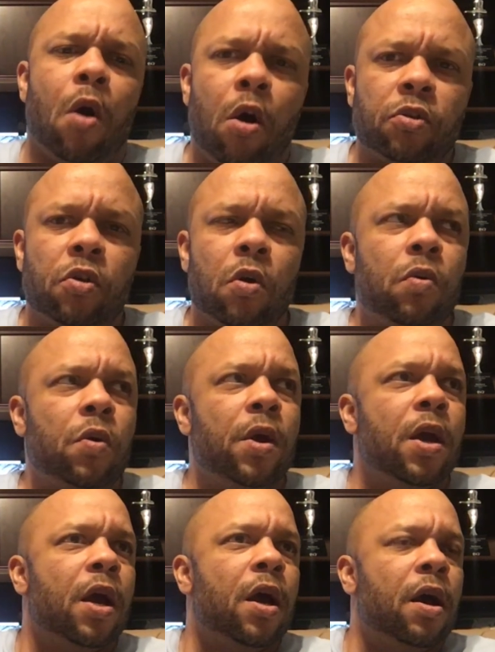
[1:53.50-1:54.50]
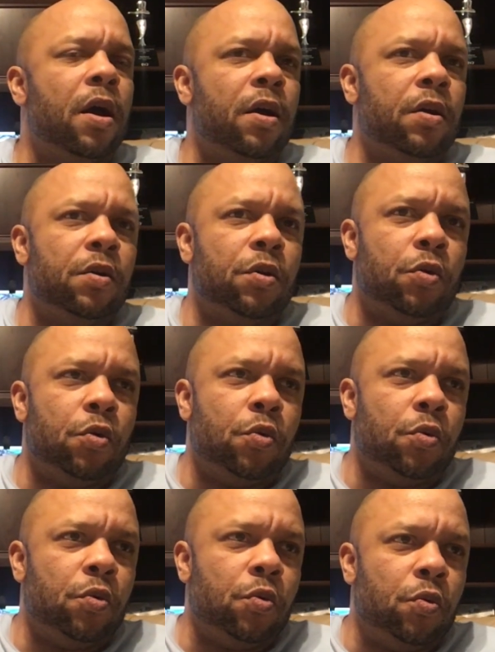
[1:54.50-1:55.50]
Also,
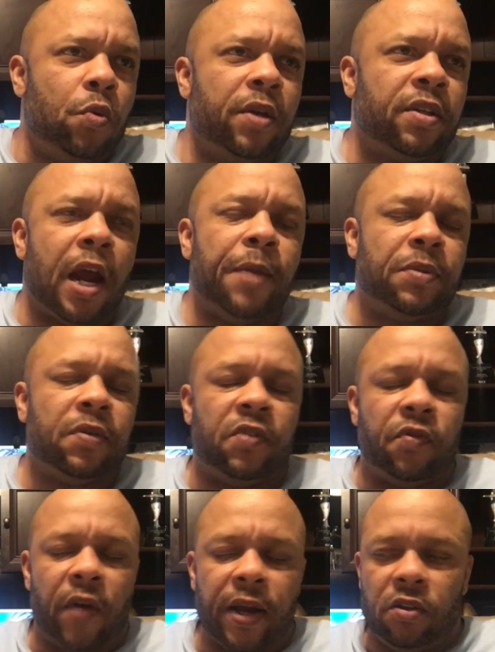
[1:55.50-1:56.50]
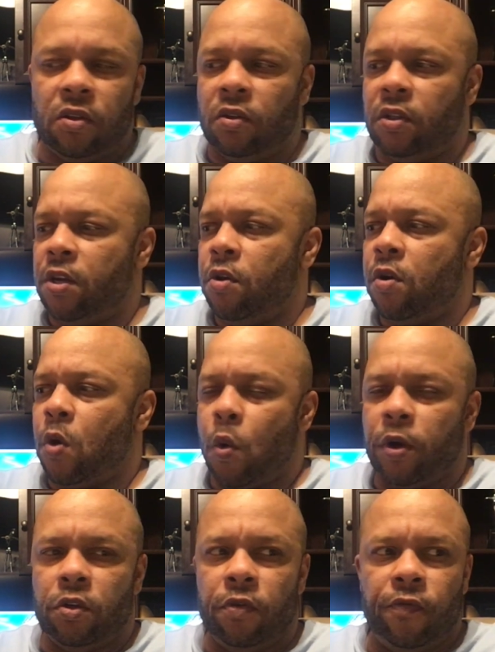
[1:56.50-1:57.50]
what types of devices that you're
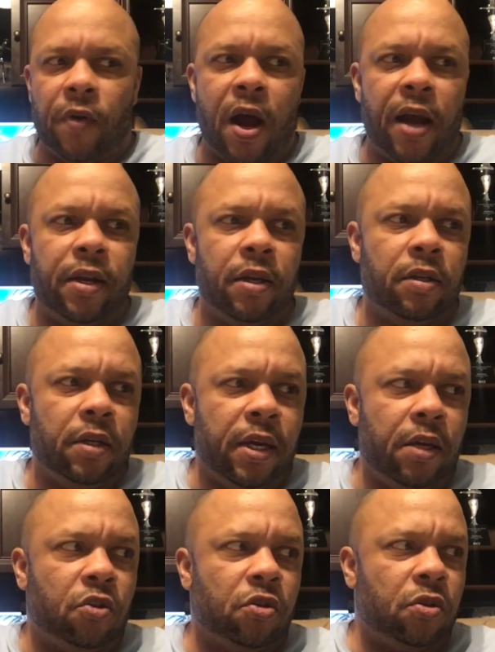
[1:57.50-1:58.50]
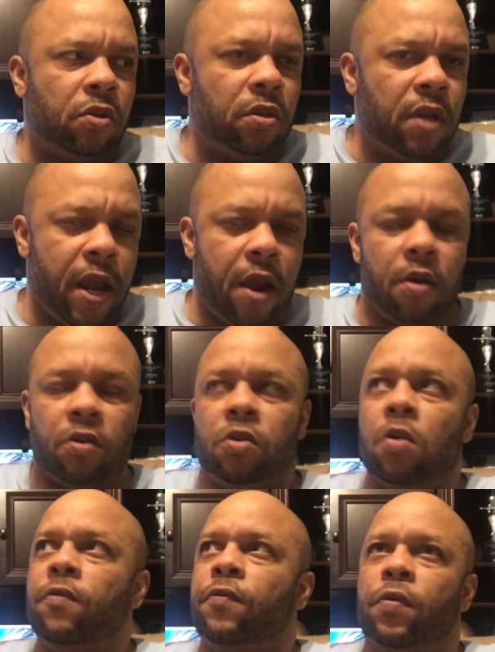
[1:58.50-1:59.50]
going to find in each layer.
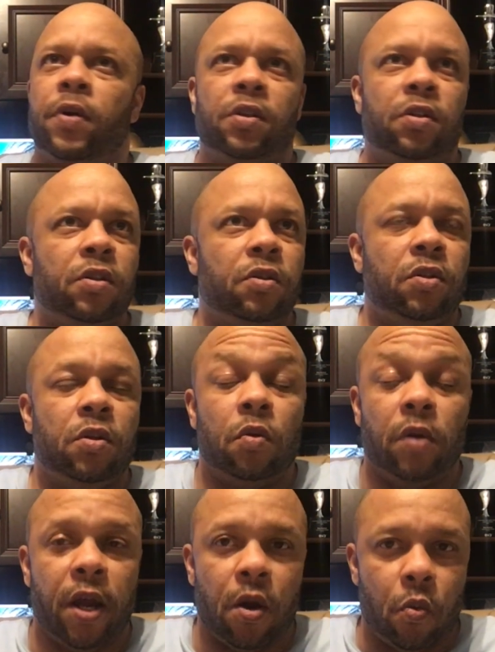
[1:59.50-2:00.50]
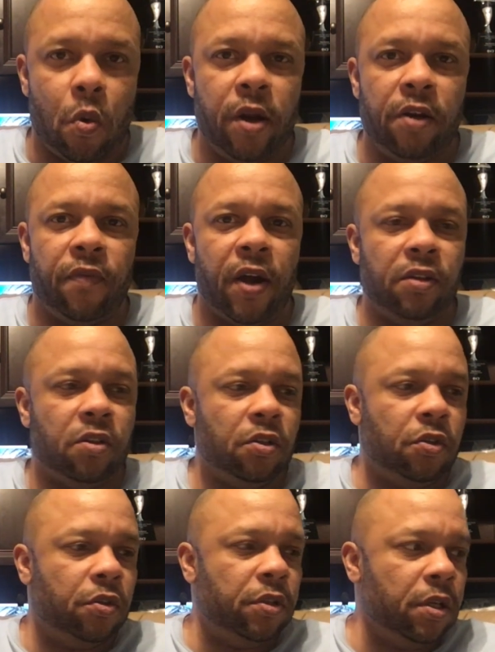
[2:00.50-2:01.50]
So, for instance, you know, layer 1
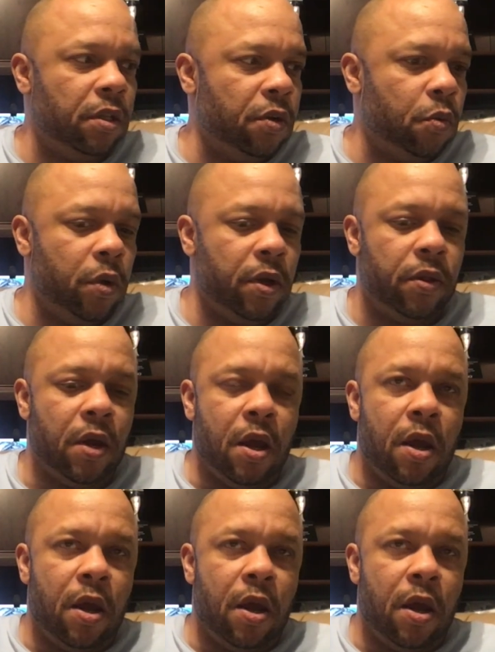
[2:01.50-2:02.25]
devices, you're dealing with